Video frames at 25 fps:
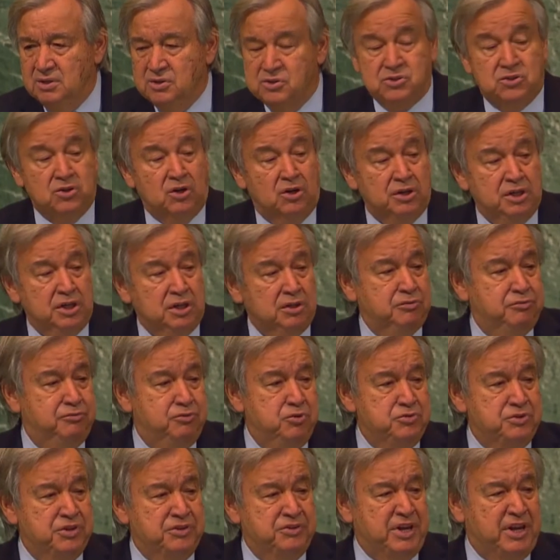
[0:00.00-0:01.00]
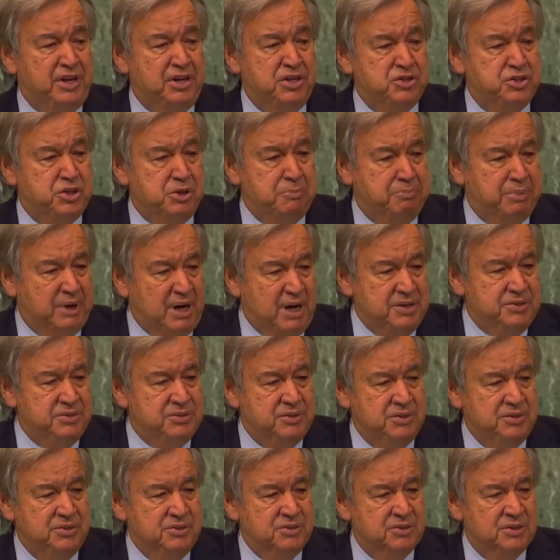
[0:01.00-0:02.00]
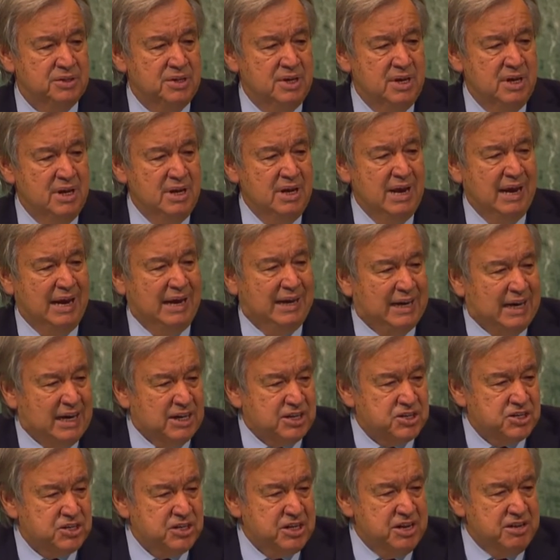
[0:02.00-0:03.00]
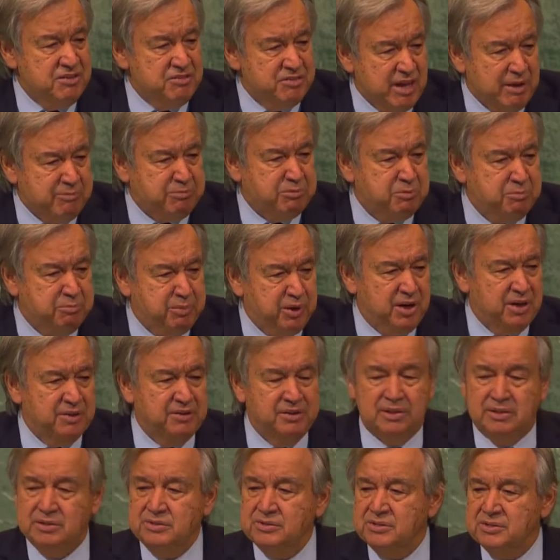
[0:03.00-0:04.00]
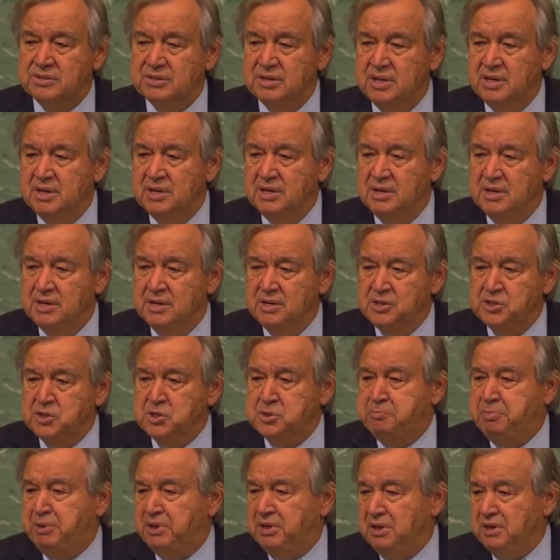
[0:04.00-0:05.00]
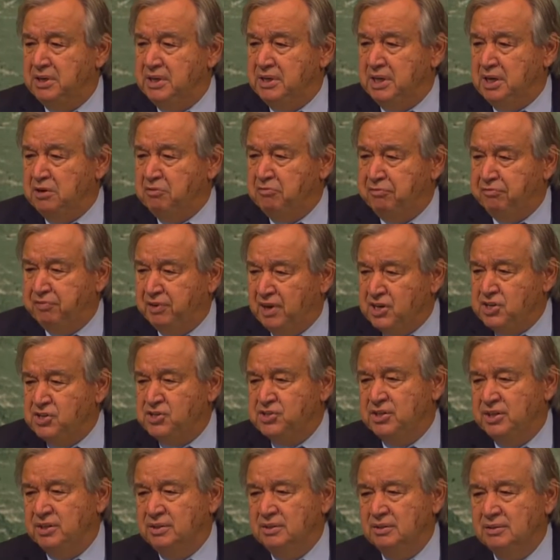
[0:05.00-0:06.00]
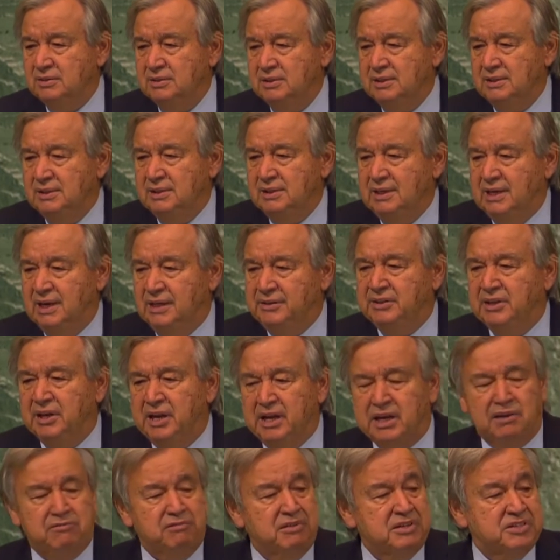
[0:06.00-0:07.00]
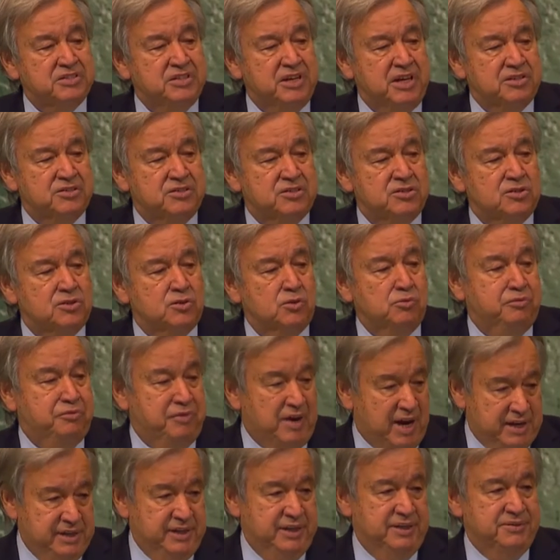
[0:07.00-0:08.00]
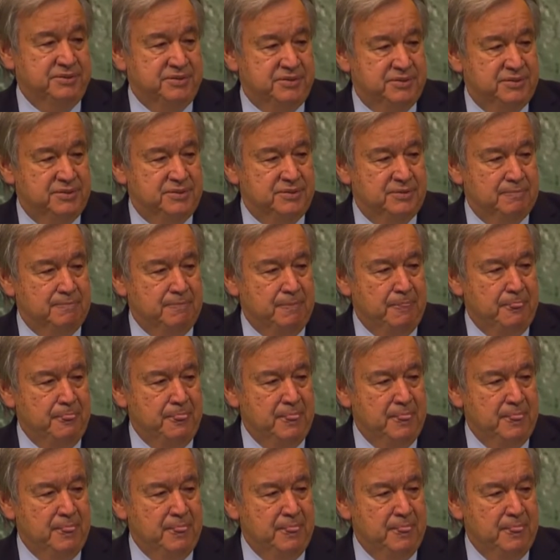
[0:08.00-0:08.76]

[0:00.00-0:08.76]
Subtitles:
soaring food and energy prices, crushing debt burdens, spiraling inflation, and the lack of access to finance.